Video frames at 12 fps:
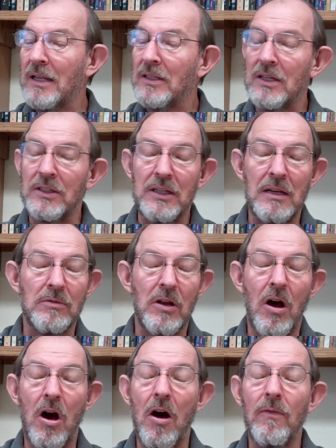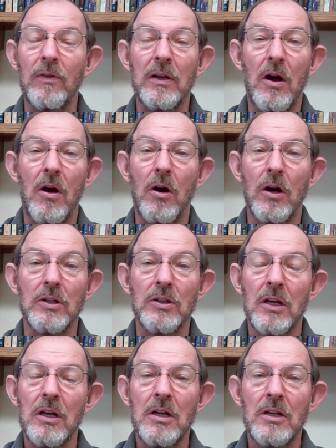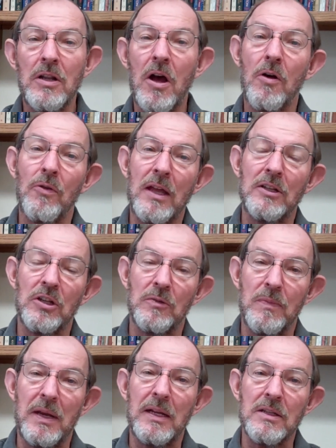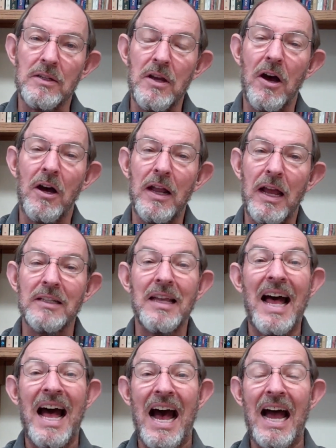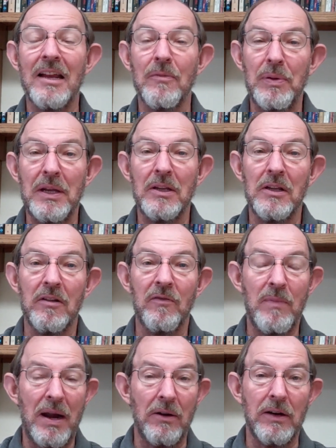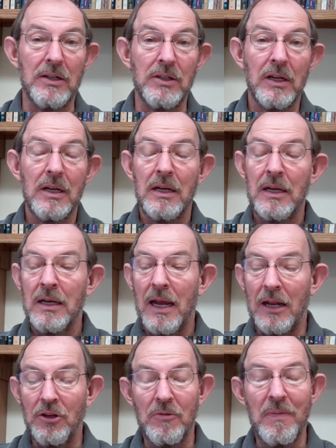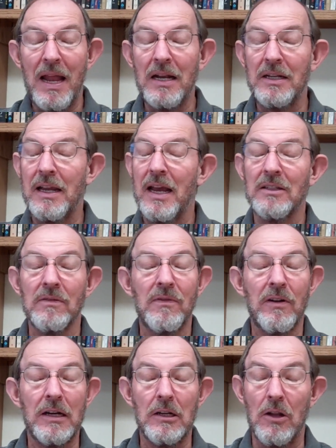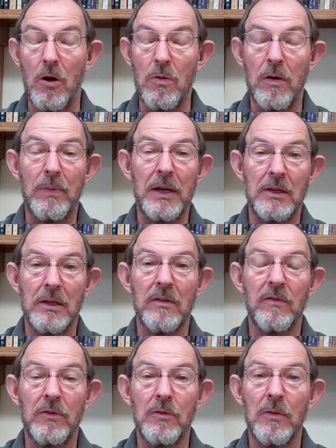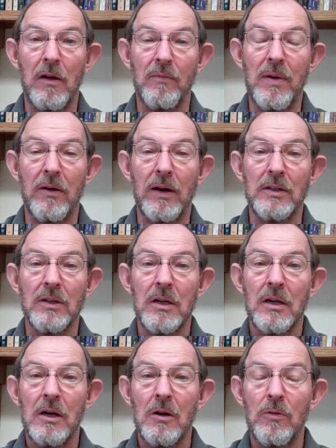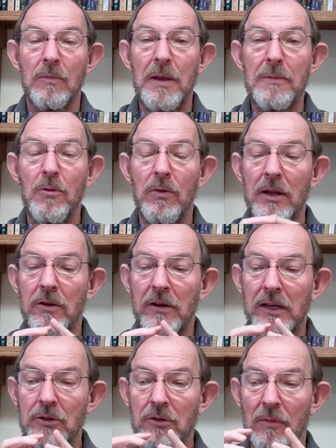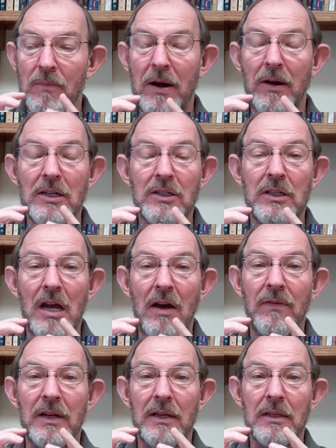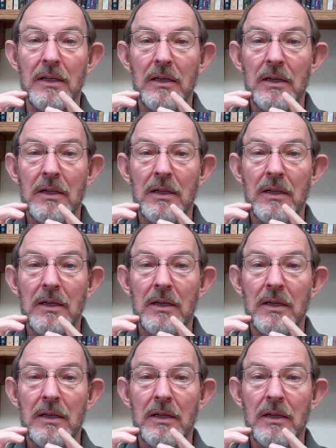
that just seems awfully harsh. No, that just means God has a high opinion of marriage and humanity has a very low opinion of, of marriage. When people enter into a marriage covenant,